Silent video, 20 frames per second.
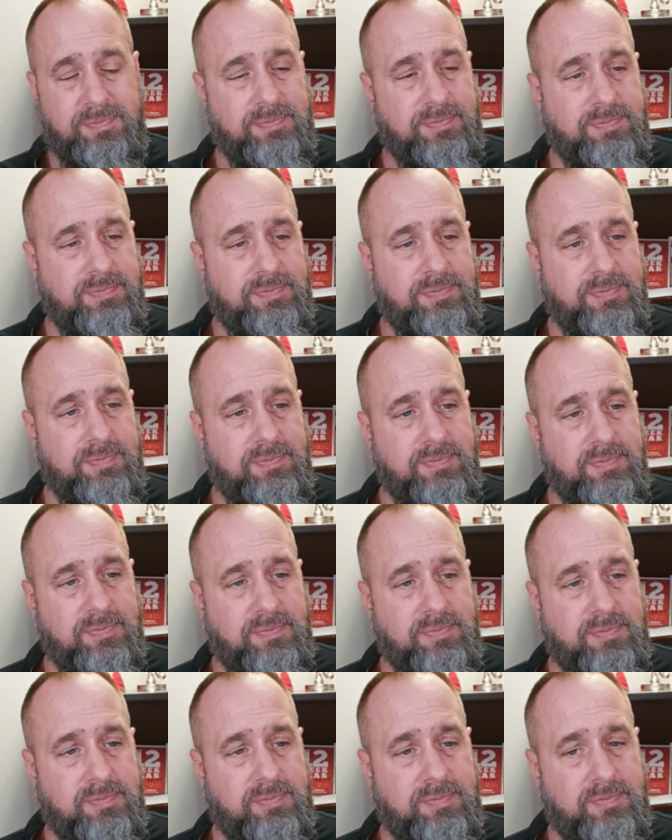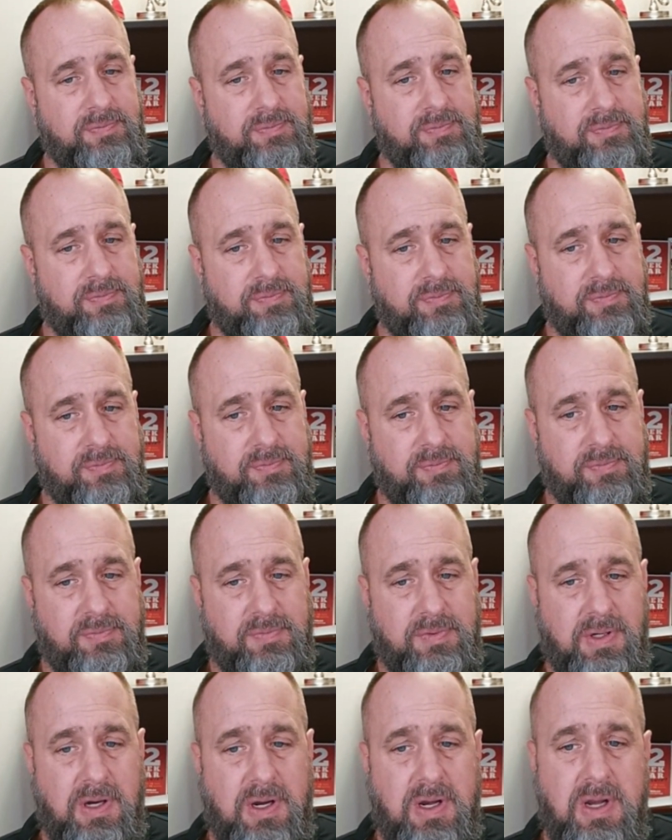
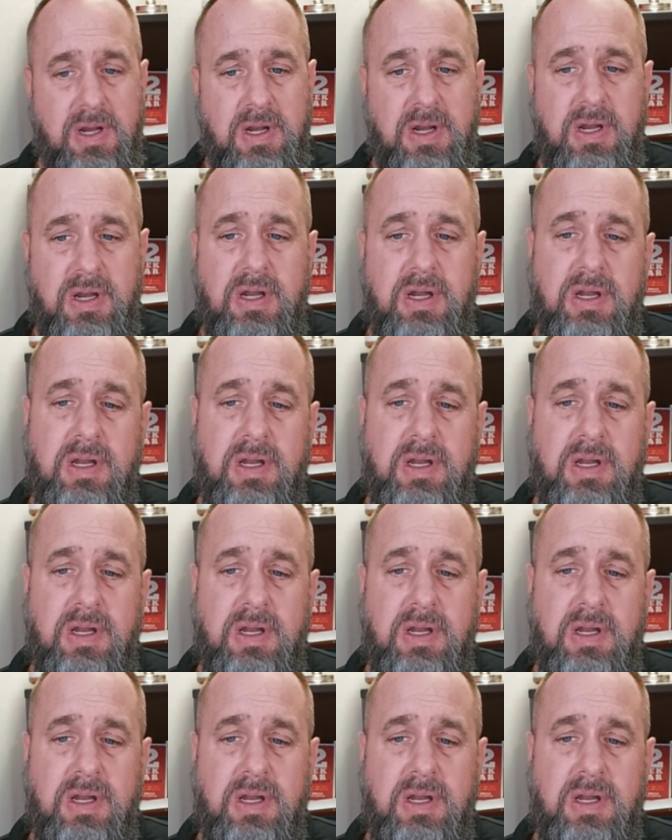Nobody speaks.